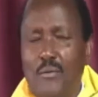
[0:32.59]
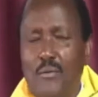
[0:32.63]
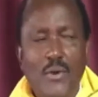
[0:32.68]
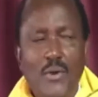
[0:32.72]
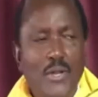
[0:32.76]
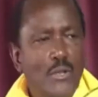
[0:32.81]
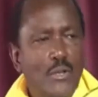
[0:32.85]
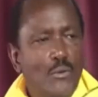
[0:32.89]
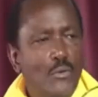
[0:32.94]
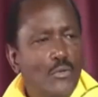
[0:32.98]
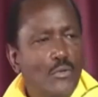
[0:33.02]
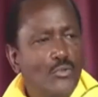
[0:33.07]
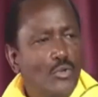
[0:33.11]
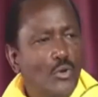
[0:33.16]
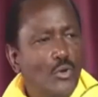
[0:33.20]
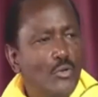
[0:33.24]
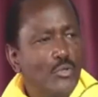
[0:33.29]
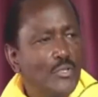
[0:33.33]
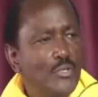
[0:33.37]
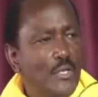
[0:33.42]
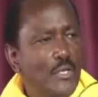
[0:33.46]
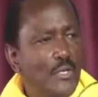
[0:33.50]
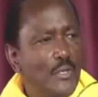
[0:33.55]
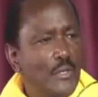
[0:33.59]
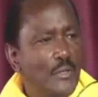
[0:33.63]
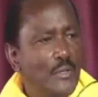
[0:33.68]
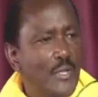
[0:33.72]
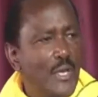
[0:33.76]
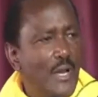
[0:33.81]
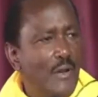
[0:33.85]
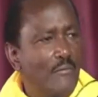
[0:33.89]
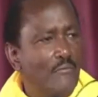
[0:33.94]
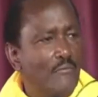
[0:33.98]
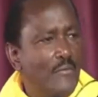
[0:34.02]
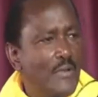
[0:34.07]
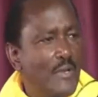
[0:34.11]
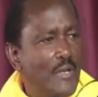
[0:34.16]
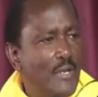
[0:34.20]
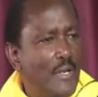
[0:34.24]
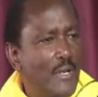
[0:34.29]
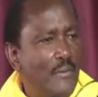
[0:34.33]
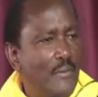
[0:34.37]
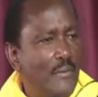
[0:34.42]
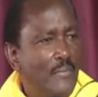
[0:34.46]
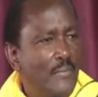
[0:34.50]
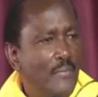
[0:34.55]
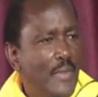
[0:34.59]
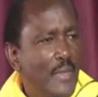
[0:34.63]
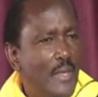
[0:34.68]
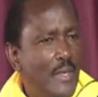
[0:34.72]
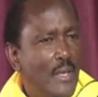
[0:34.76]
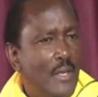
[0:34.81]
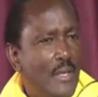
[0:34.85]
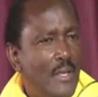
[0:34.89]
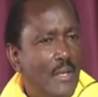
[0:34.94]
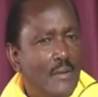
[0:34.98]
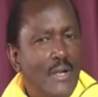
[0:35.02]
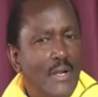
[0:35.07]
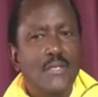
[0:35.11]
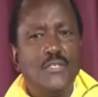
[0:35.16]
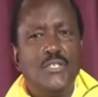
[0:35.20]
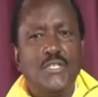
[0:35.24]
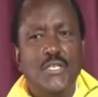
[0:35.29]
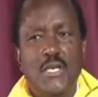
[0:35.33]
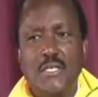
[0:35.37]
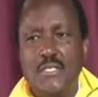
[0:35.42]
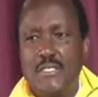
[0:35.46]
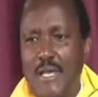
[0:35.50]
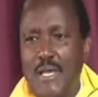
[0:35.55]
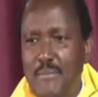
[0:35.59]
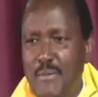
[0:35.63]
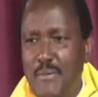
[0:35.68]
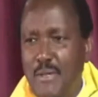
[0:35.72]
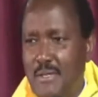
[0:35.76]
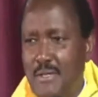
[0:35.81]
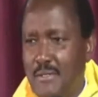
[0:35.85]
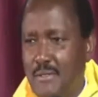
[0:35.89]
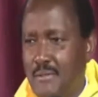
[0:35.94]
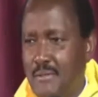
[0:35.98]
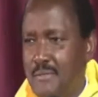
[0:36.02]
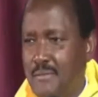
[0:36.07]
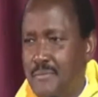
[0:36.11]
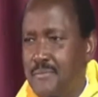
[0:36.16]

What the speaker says: when he was hosting the Africa Russia summit.